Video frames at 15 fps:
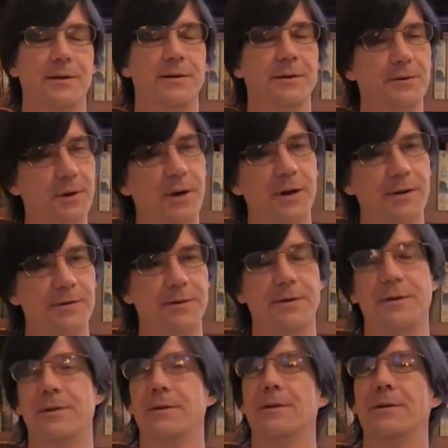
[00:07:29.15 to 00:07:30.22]
the drive
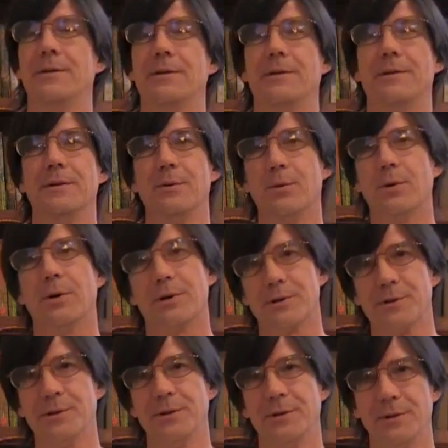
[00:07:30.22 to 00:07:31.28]
that
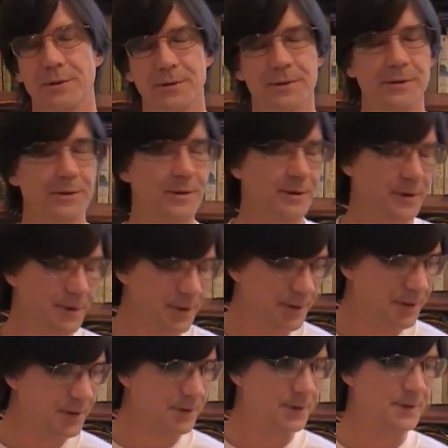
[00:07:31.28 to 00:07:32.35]
works.
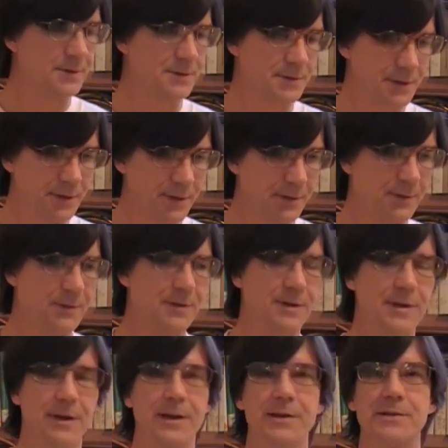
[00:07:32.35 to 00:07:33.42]
So,
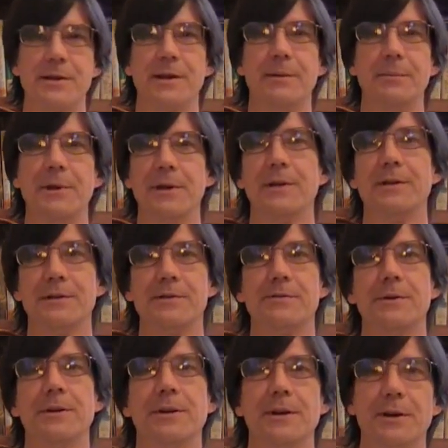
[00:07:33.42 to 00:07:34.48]
as I'm making this
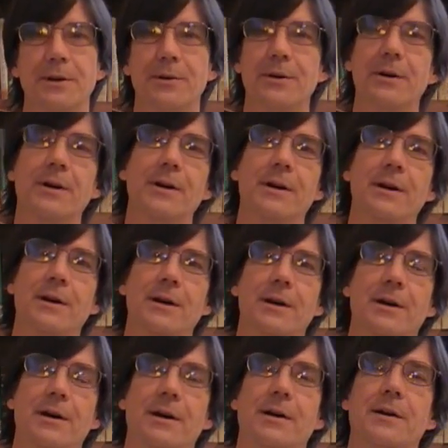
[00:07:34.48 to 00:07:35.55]
video,
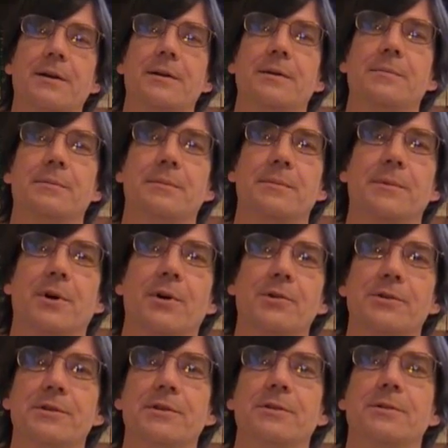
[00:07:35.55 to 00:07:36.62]
I am
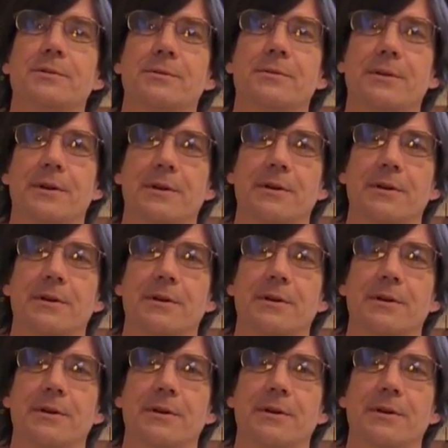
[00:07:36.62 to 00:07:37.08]
also